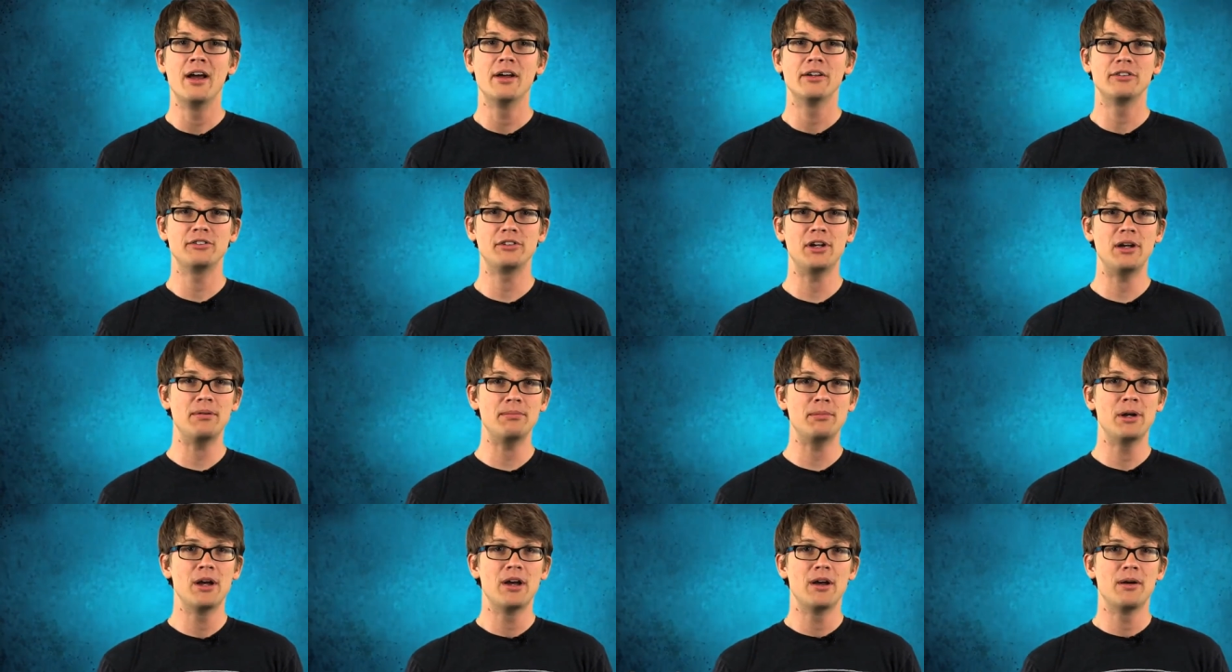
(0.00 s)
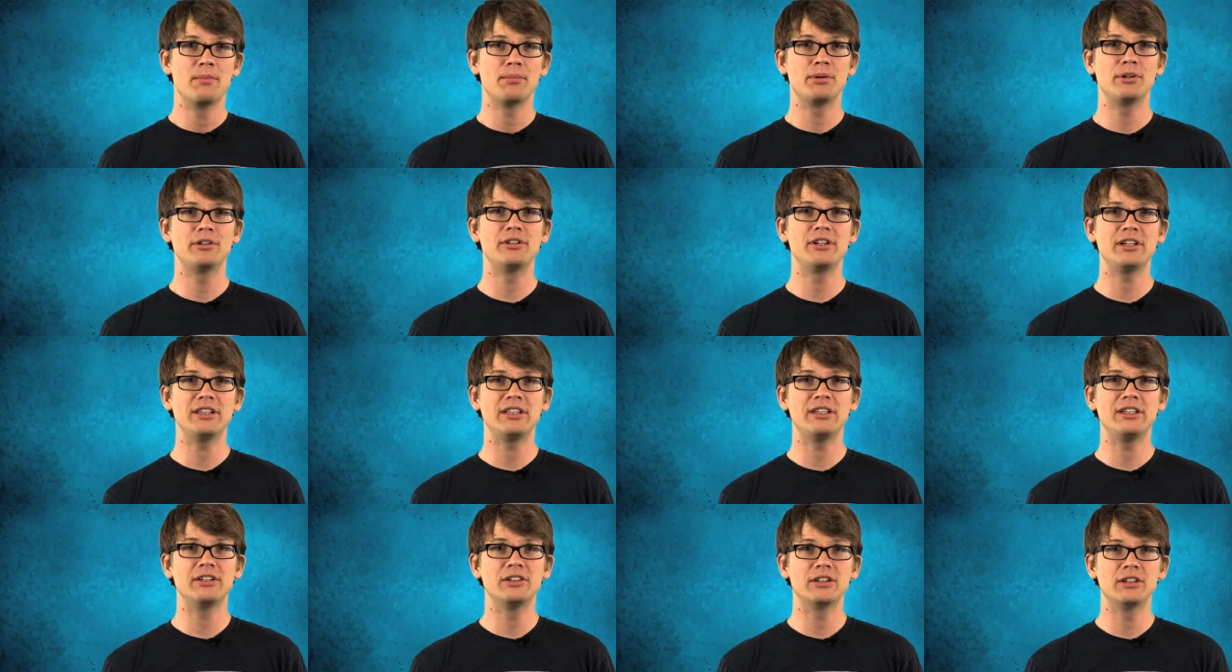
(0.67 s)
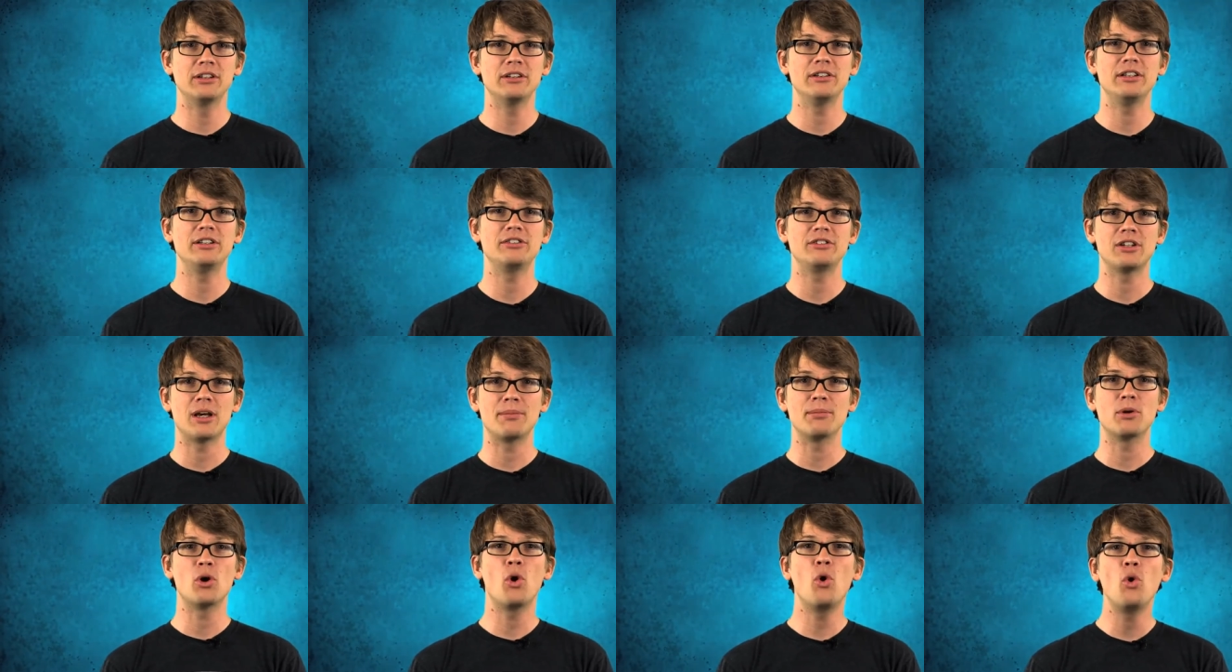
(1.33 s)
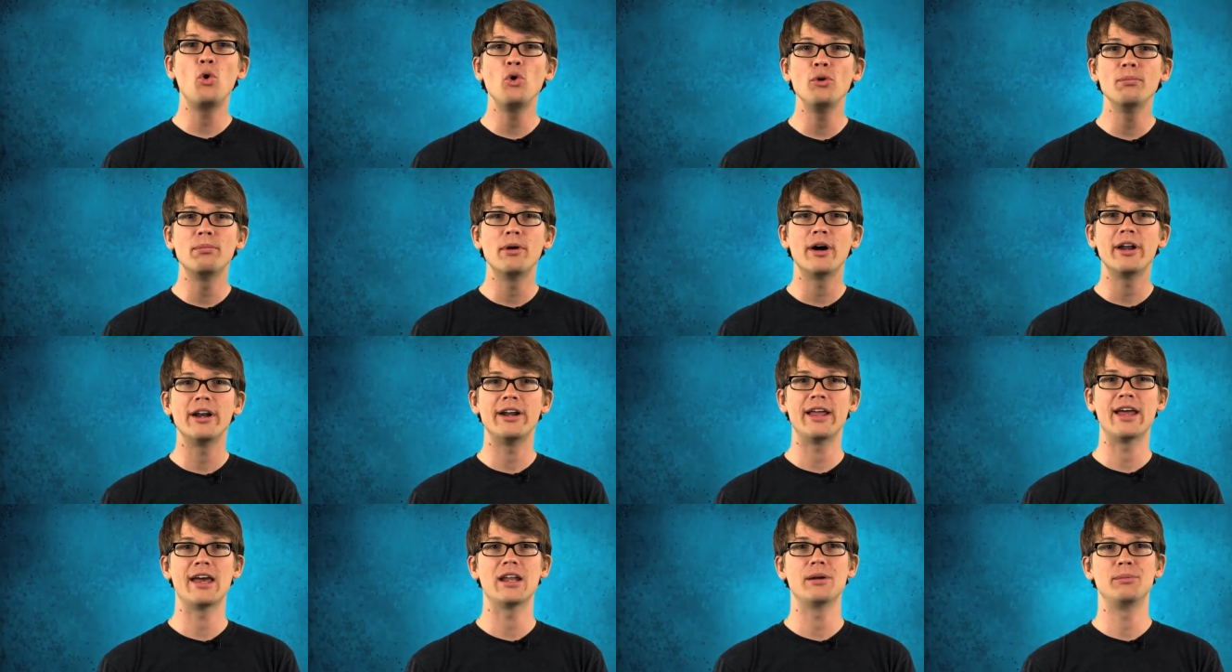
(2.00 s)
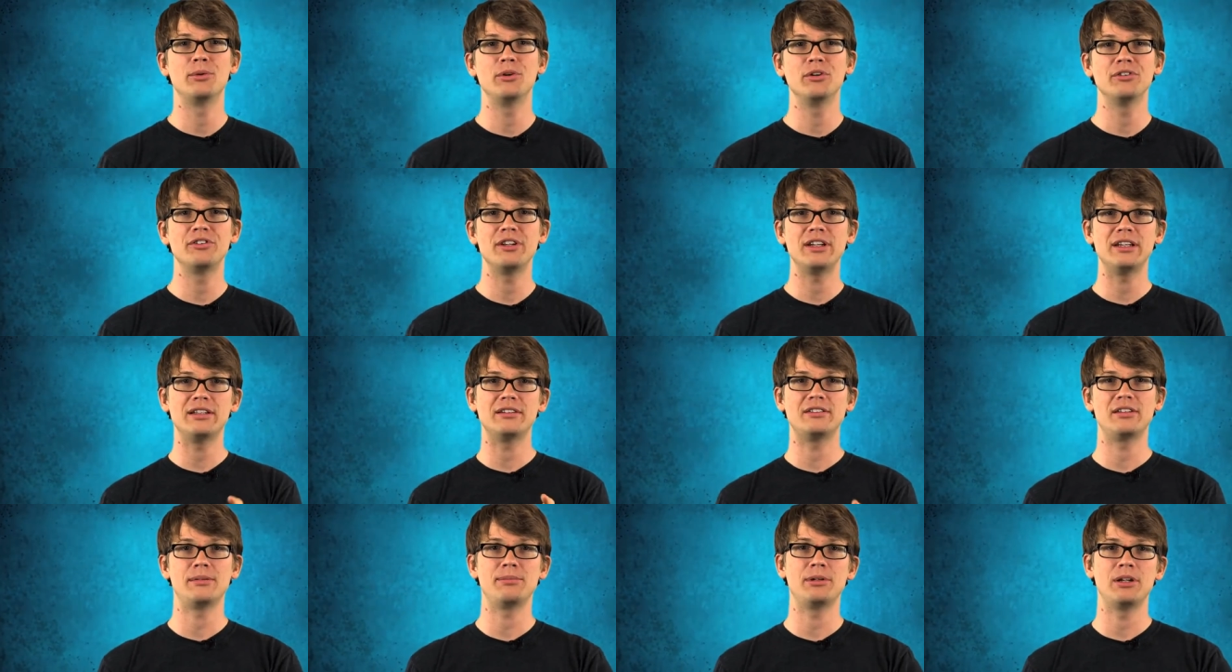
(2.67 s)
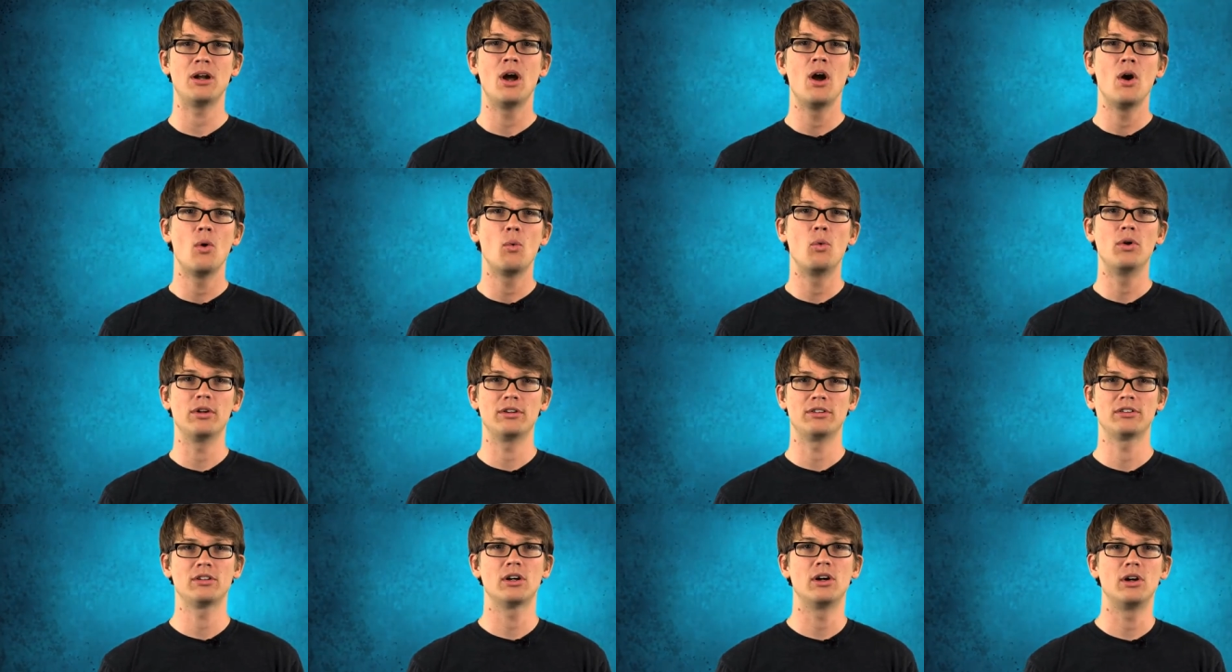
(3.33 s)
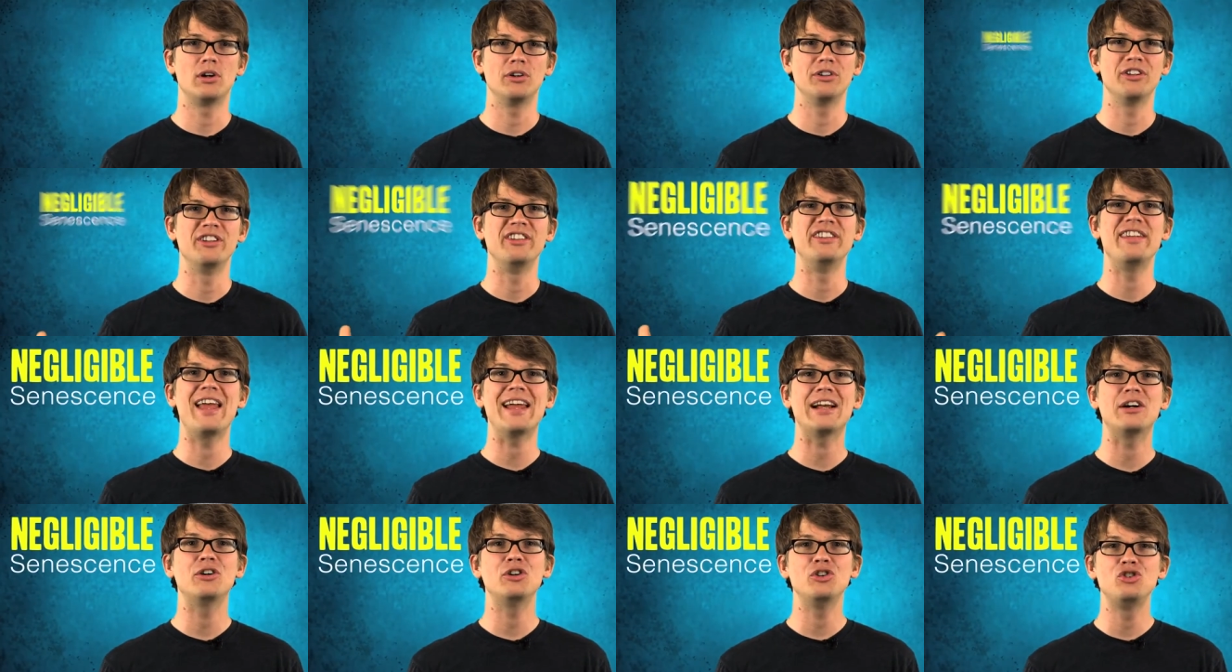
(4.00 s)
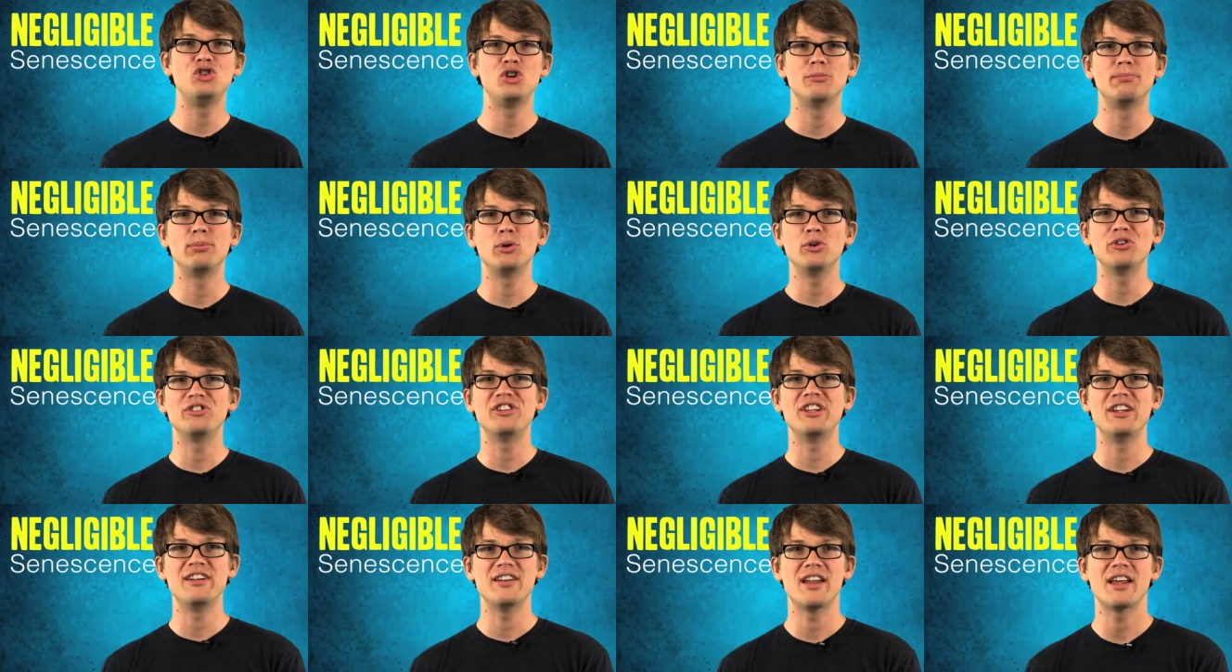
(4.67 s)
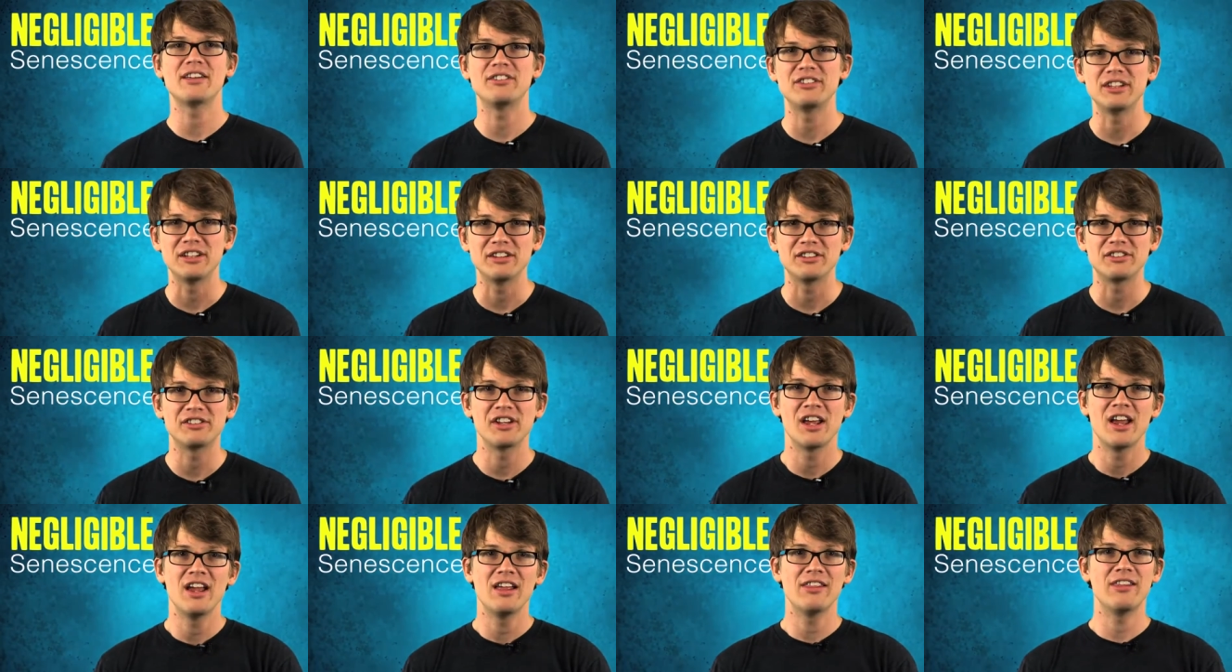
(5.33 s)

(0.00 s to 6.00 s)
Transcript: Some, particularly some cold-blooded animals, exhibit what's called negligible senescence.